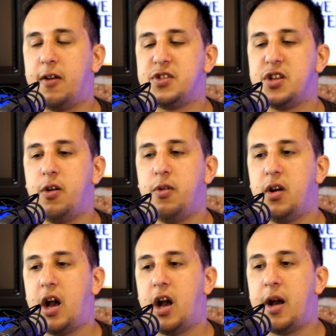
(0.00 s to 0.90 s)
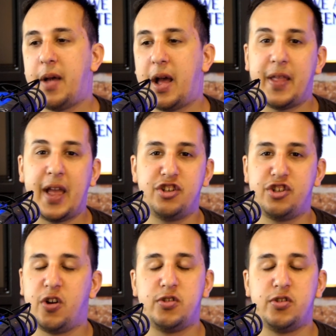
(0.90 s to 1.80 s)
So, um, and they had just
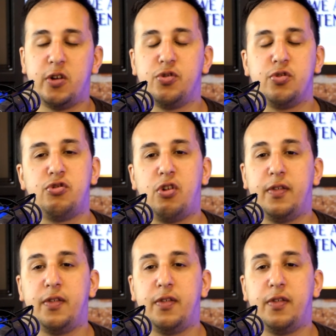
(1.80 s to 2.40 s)
to- total control